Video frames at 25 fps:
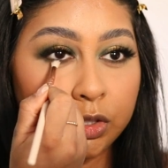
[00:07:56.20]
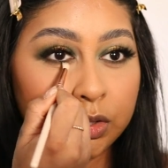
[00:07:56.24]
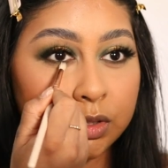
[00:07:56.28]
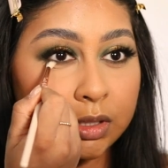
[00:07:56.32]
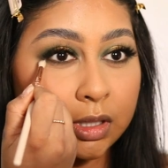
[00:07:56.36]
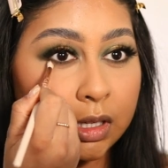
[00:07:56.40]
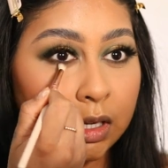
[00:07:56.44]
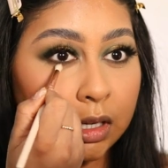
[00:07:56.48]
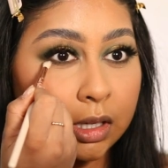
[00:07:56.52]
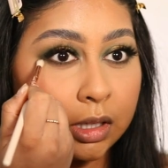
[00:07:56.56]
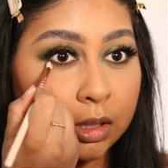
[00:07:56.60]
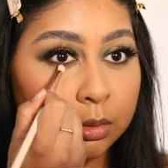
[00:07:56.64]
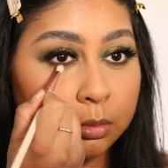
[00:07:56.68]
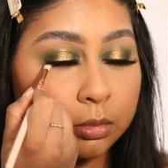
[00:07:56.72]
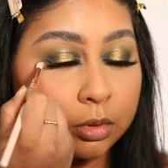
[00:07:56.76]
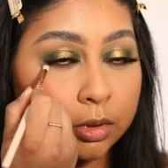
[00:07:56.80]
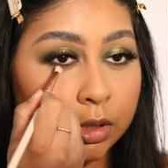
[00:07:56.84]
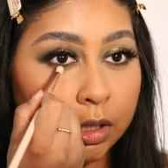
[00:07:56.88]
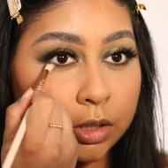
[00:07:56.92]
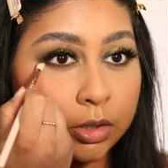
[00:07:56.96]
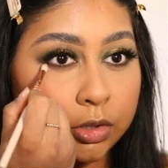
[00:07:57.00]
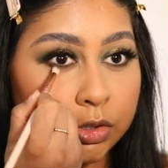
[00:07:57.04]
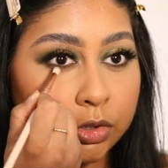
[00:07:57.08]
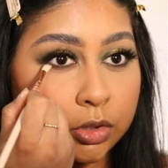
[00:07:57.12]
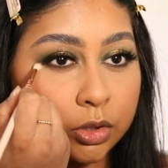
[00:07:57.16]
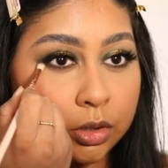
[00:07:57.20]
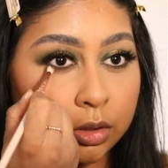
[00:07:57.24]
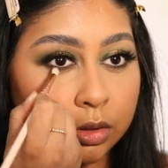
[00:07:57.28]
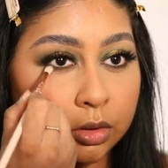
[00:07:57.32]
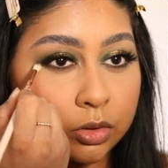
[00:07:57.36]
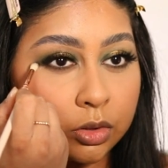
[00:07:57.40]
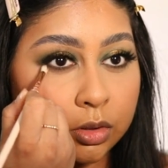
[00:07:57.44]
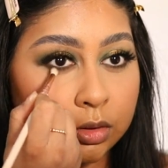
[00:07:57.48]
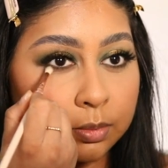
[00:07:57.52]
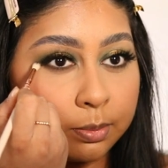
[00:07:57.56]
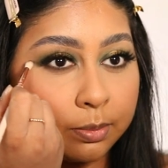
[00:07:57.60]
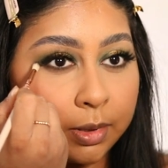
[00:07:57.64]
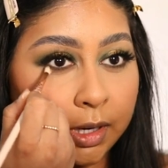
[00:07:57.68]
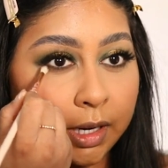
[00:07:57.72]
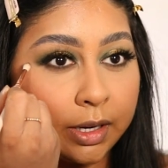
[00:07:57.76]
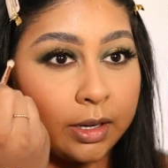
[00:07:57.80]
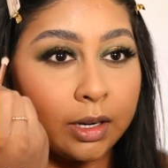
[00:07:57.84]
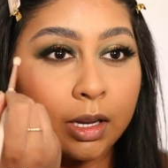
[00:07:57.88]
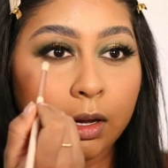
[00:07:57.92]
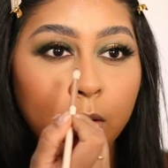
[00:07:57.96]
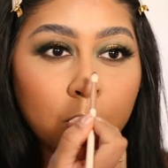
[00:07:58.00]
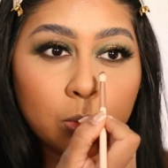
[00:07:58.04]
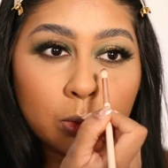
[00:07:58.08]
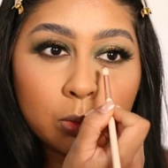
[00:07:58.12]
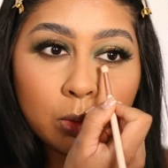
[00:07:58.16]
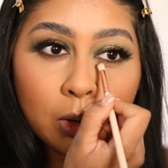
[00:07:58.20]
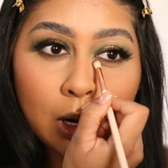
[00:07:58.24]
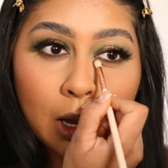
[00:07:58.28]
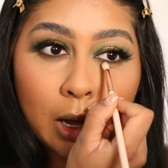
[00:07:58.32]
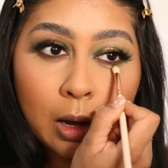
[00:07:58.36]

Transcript: to use a clean brush to just blend that all